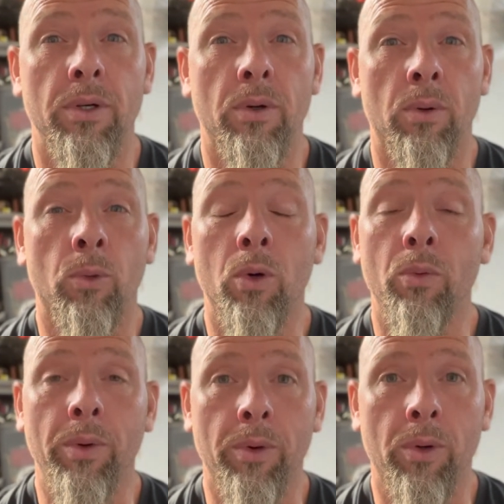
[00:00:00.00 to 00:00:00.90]
or more,
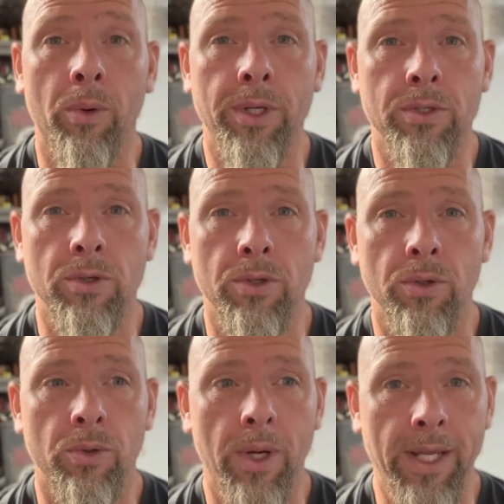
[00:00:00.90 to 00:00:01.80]
we were going to do